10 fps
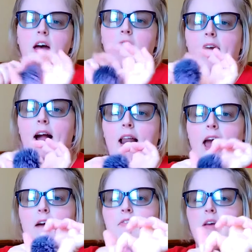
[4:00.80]
I kind of
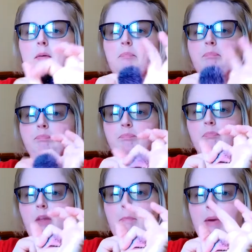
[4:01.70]
have to
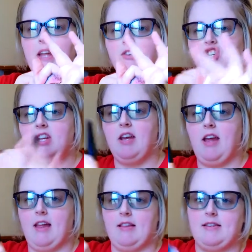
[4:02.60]
pinch it
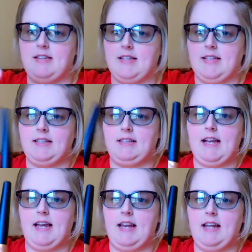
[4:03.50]
and
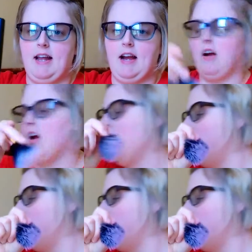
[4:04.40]
stick it in there.